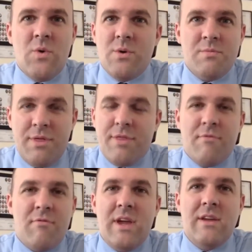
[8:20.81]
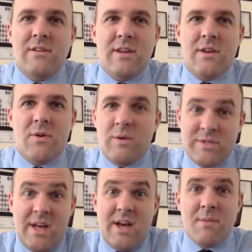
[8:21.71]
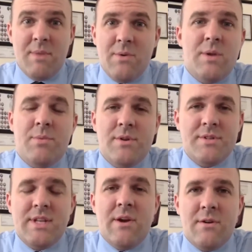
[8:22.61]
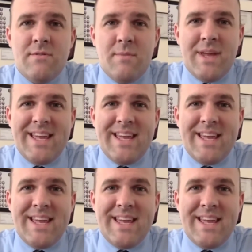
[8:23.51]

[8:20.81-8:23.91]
Or 3, you know, he was lying about what he put in his narrative.